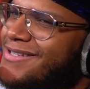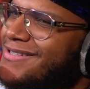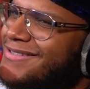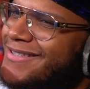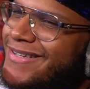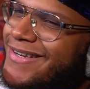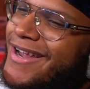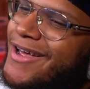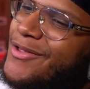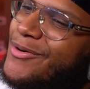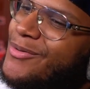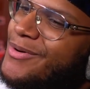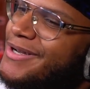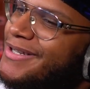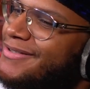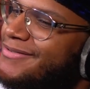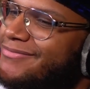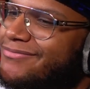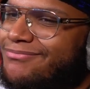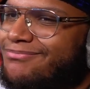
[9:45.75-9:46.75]
Just another
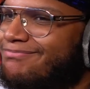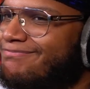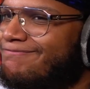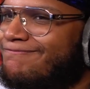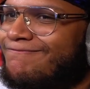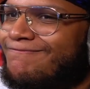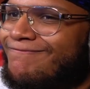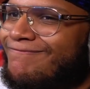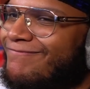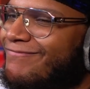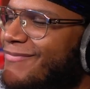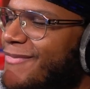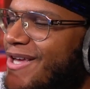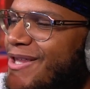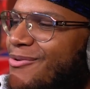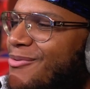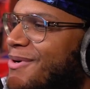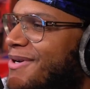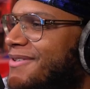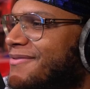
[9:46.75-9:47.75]
one
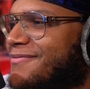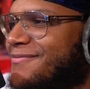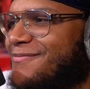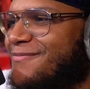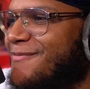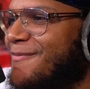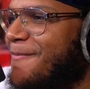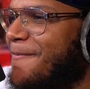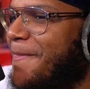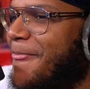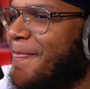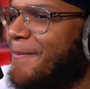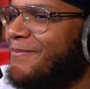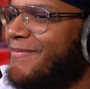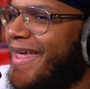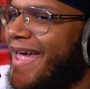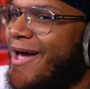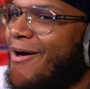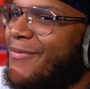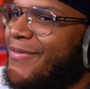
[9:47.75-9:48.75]

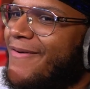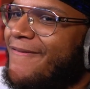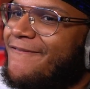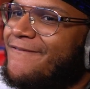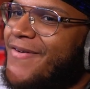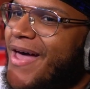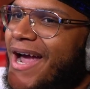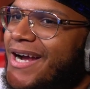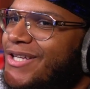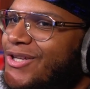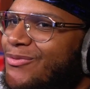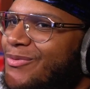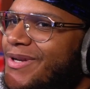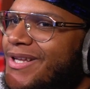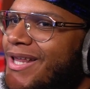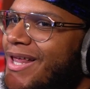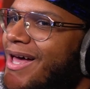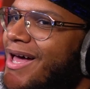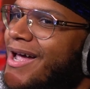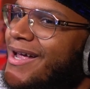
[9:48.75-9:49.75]
down the factory
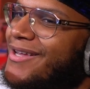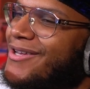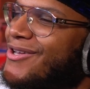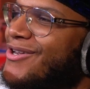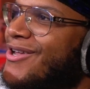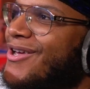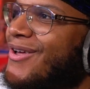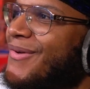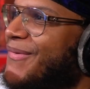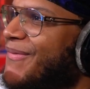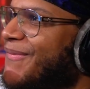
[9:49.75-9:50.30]
line, you know.